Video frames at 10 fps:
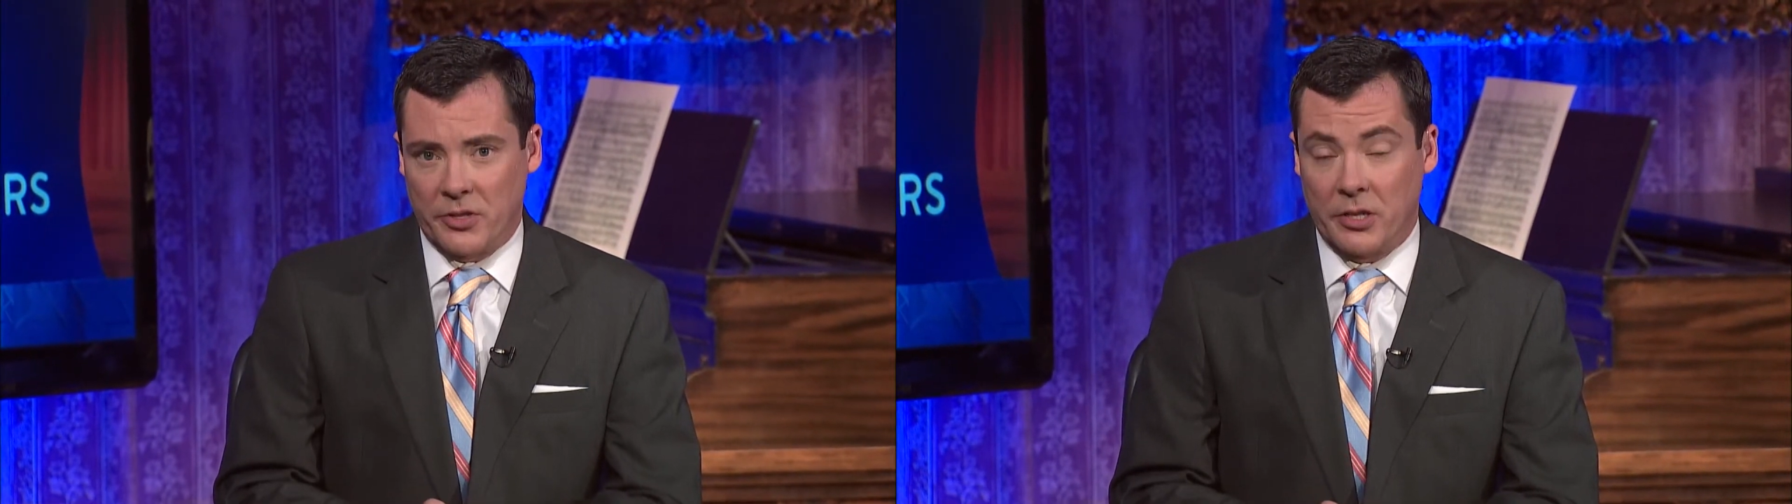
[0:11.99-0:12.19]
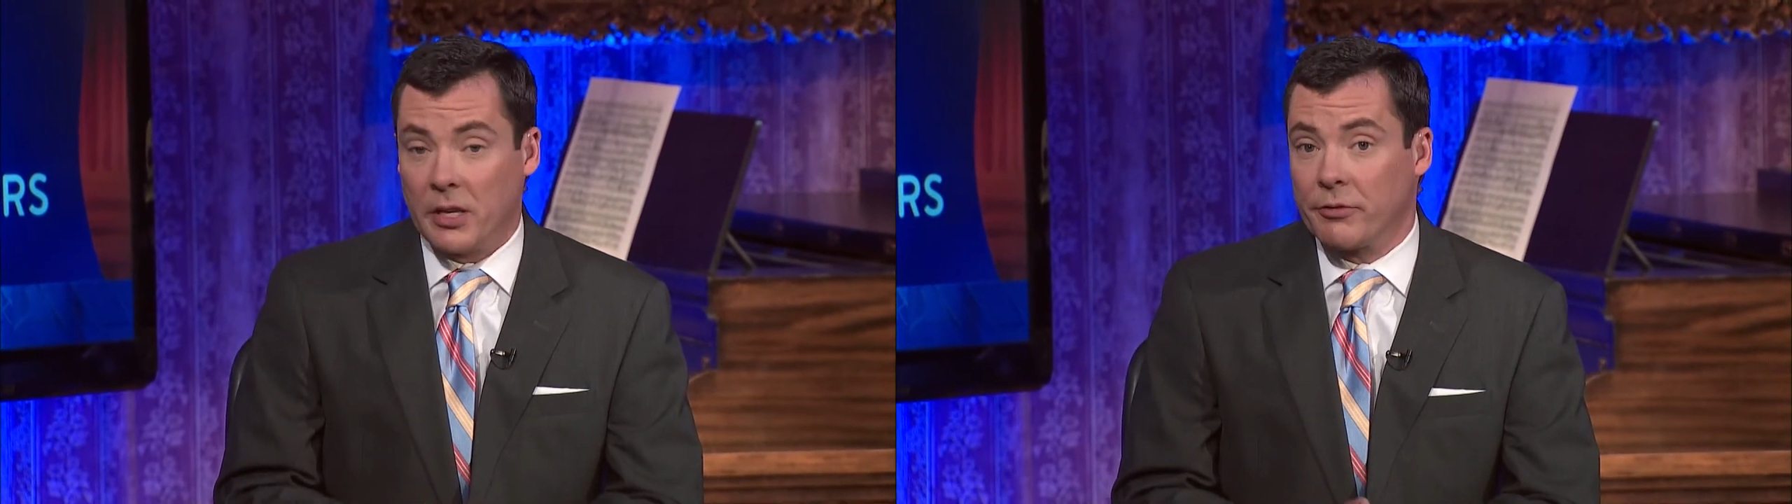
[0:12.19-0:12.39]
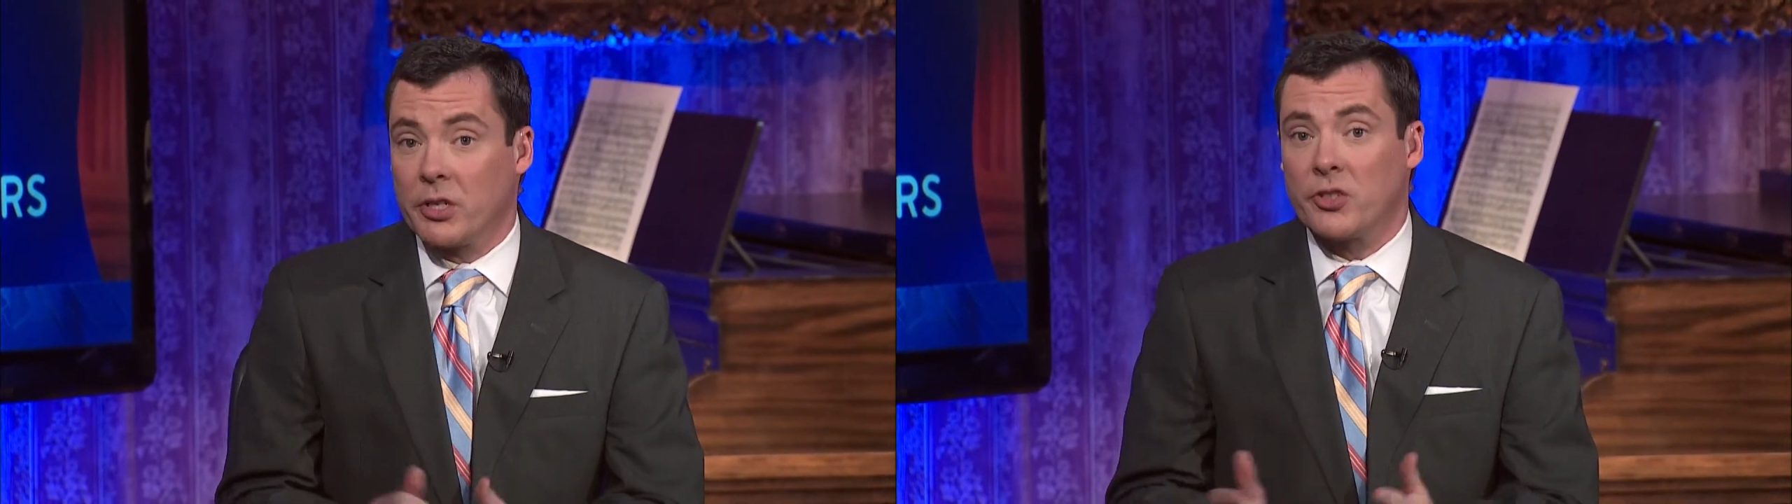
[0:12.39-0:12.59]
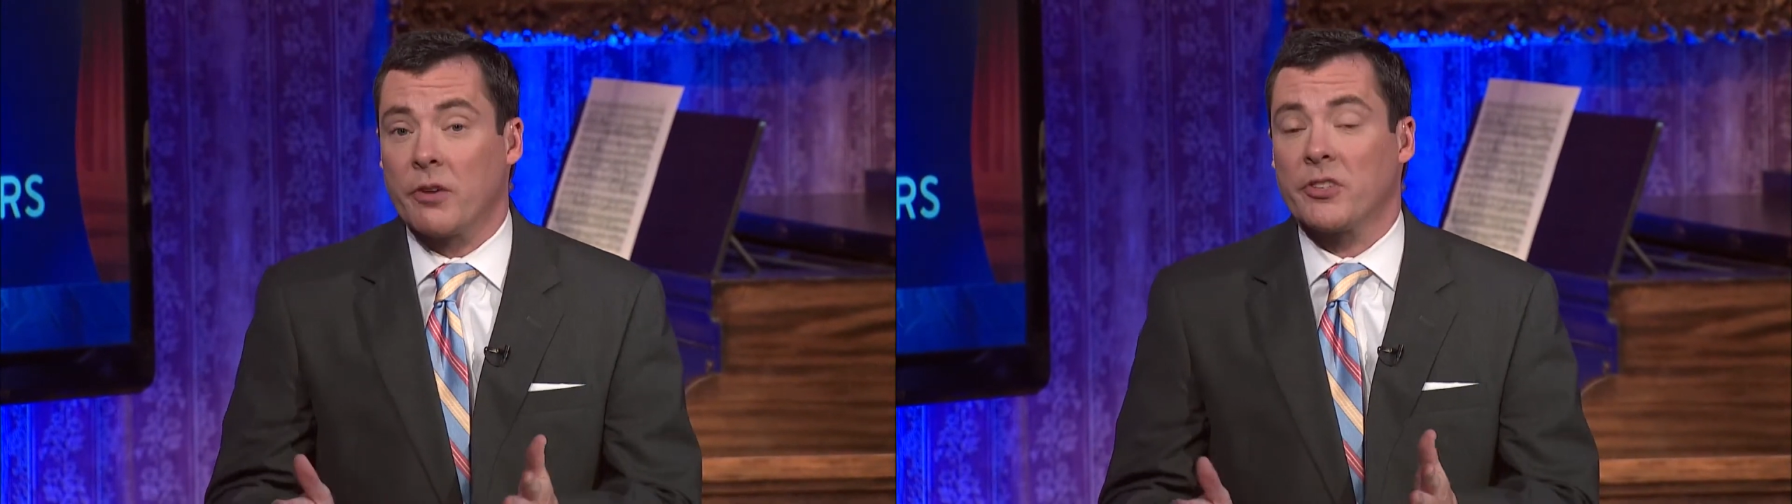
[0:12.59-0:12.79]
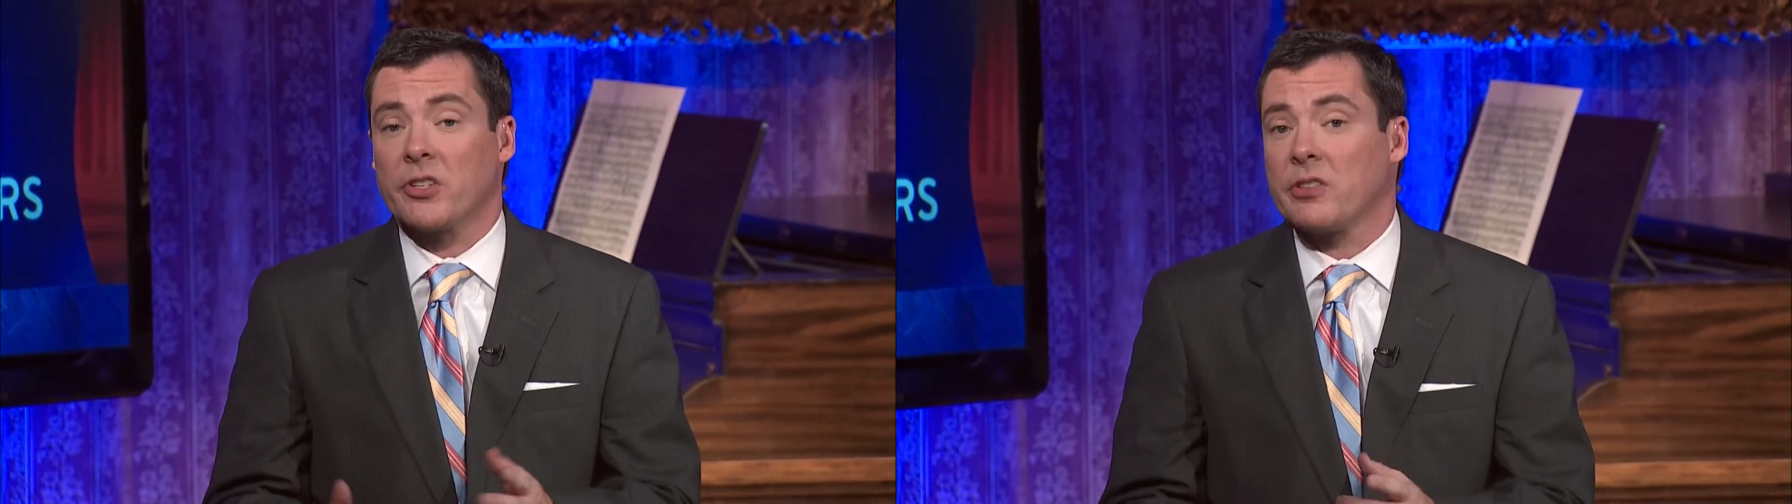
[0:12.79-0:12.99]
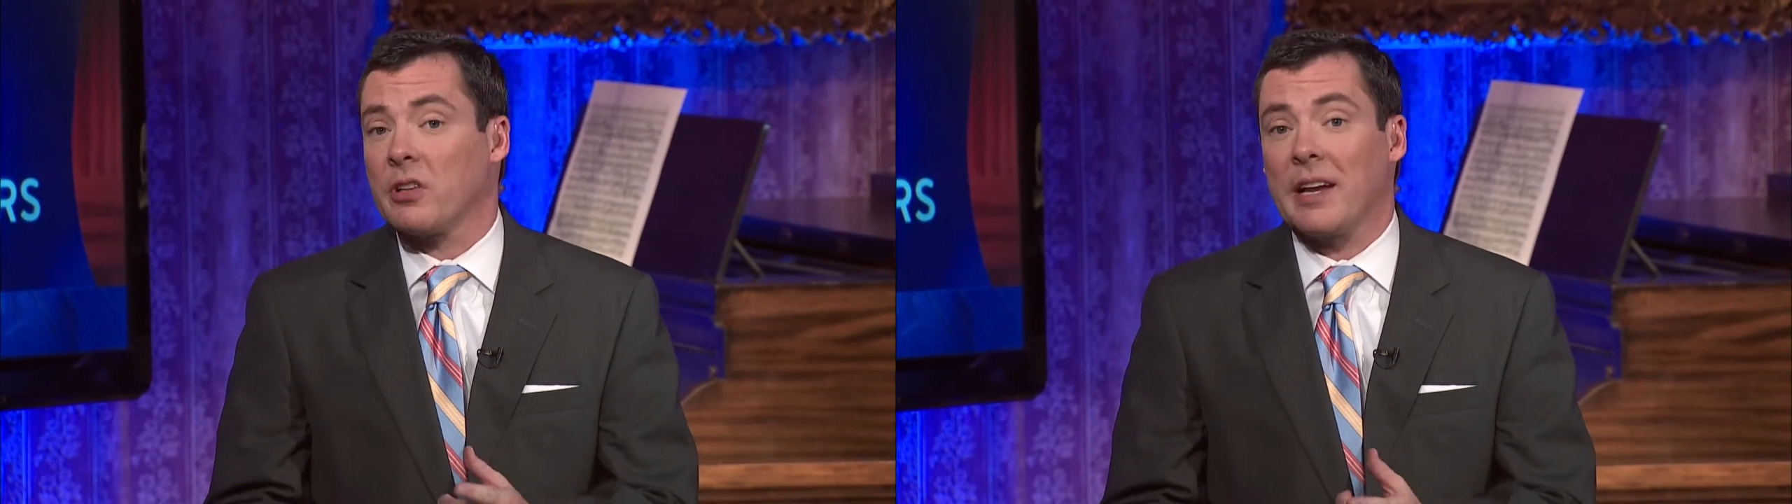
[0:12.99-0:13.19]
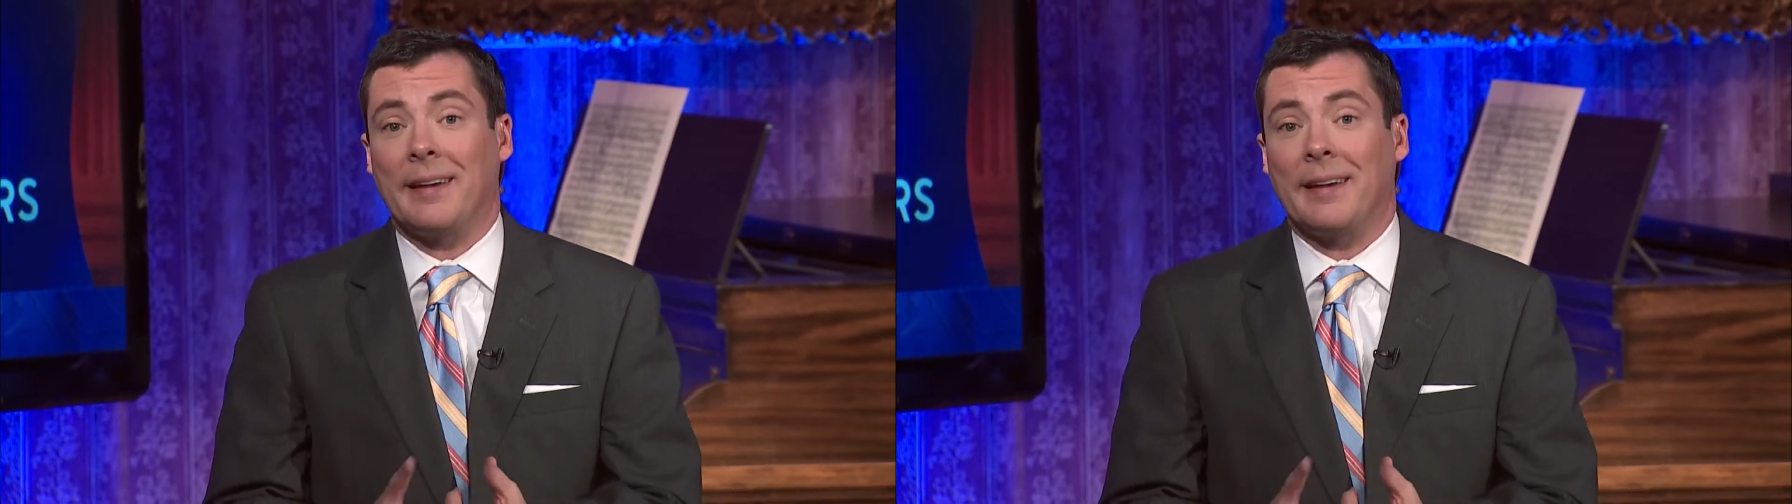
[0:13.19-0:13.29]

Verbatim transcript: delivering services like